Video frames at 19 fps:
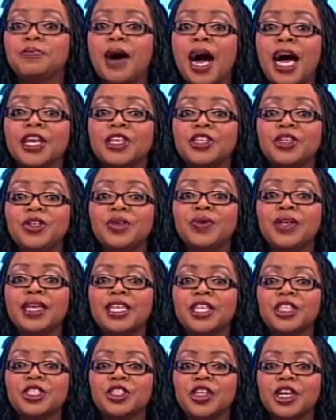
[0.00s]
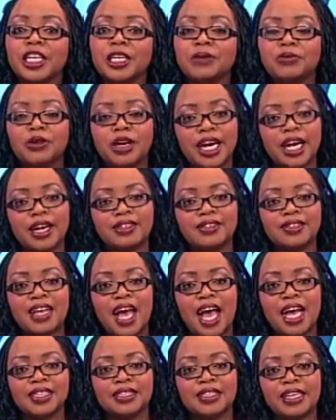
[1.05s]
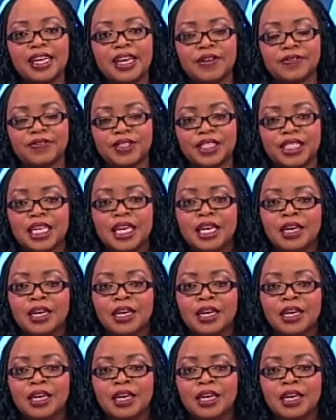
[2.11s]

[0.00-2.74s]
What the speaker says: buy new electronic products as gifts.